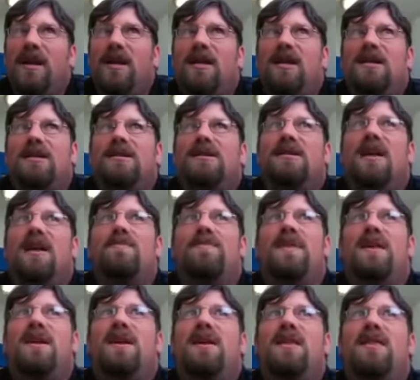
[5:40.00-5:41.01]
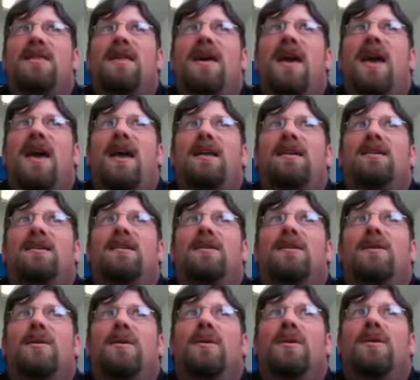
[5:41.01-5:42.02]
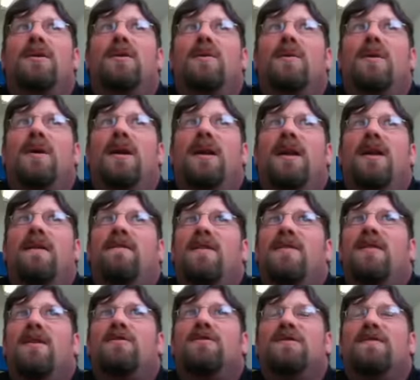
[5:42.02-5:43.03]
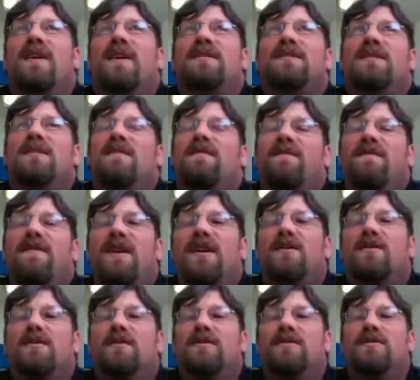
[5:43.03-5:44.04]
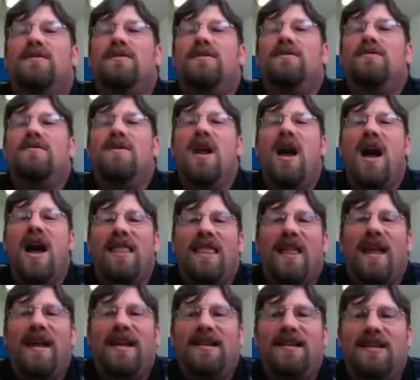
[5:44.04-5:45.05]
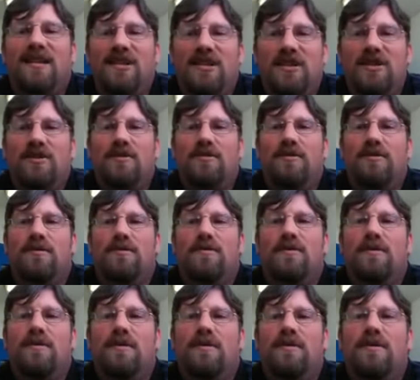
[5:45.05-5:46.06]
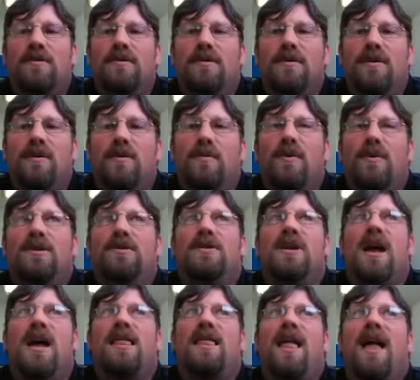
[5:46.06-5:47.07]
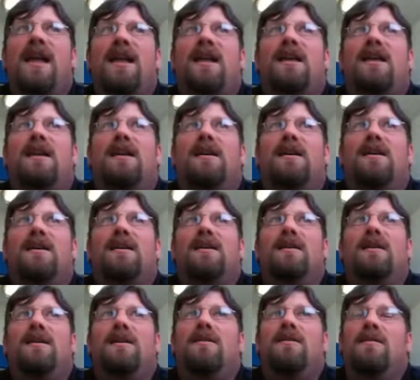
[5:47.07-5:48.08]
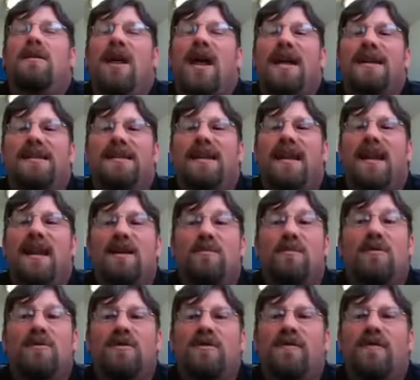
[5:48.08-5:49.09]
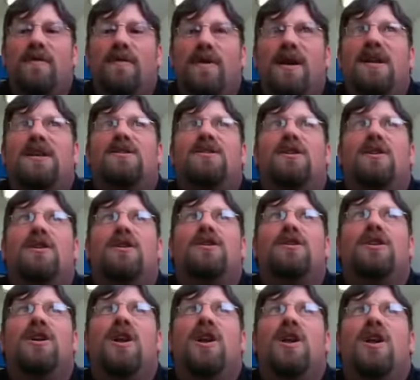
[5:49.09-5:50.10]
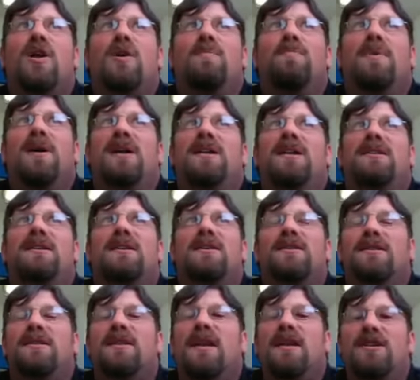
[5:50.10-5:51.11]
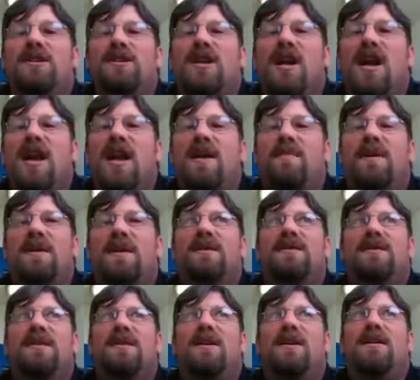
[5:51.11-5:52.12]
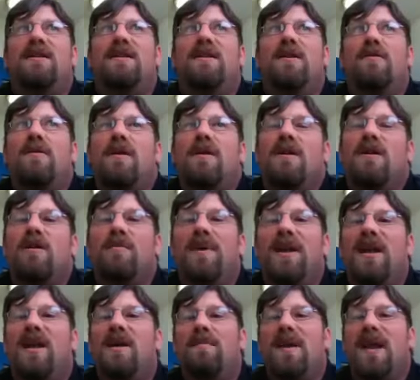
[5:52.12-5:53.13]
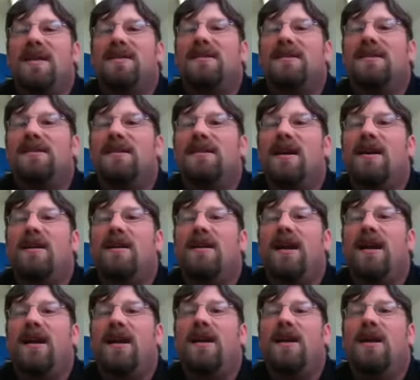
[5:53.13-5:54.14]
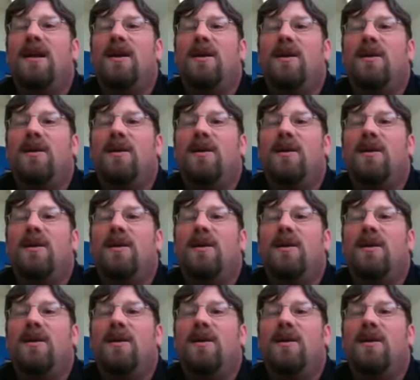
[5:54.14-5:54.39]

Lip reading: It is something that even those of us in the field do not like to do. We do not like utilizing animals for research, but until such time as they no longer become necessary,